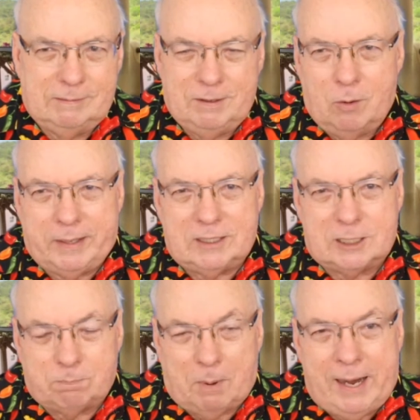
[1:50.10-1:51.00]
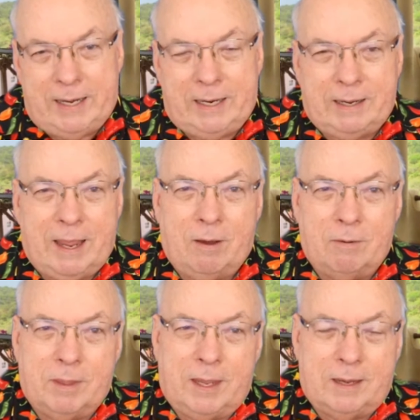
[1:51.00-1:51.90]
Explaining how
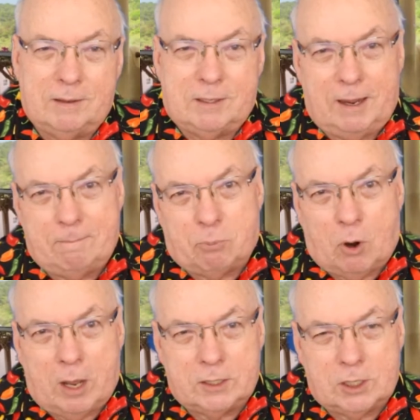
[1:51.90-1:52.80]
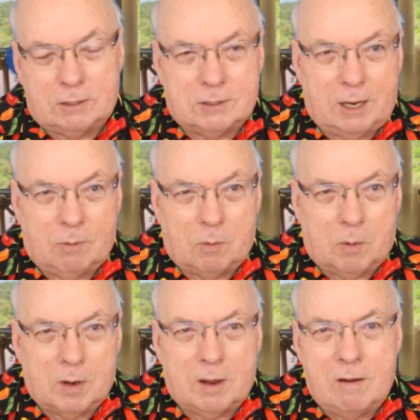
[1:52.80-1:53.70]
they could take projects they were
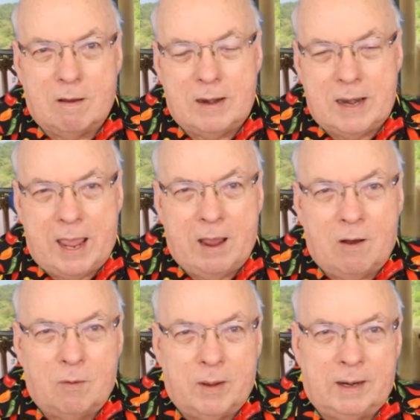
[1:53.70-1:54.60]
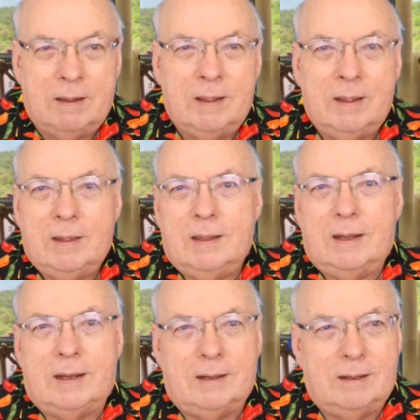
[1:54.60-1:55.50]
working on now and
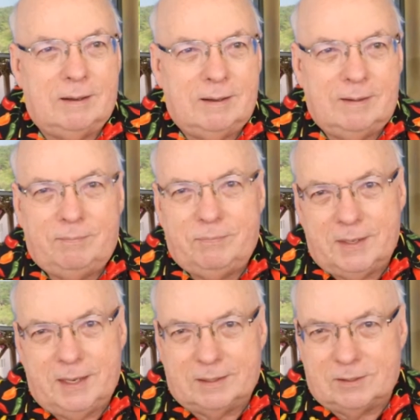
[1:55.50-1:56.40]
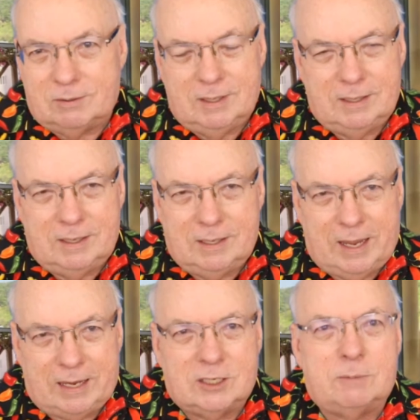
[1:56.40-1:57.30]
uh, ex-
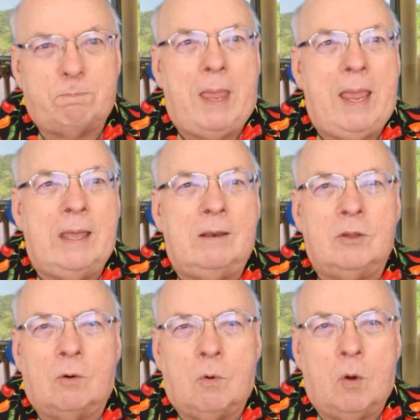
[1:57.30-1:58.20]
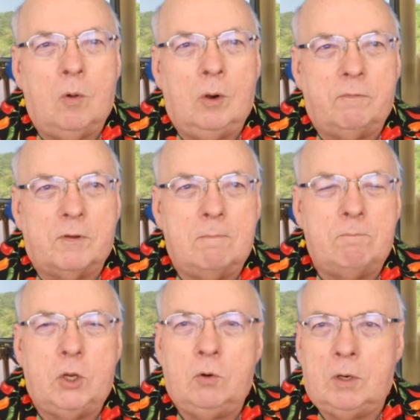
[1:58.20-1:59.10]
expand the role of
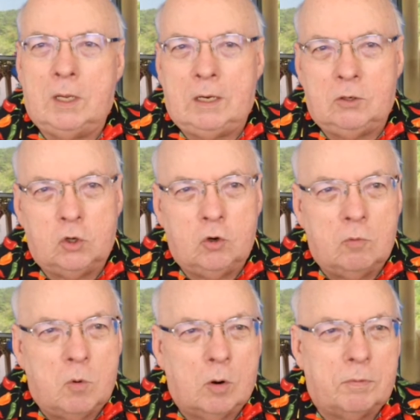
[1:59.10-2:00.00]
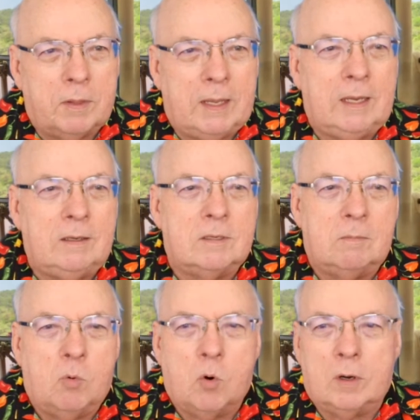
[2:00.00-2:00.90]
computing, do more things in
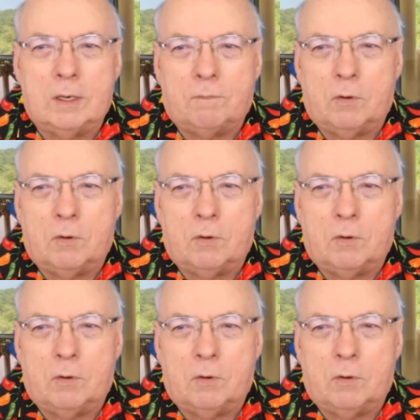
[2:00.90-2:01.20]
more different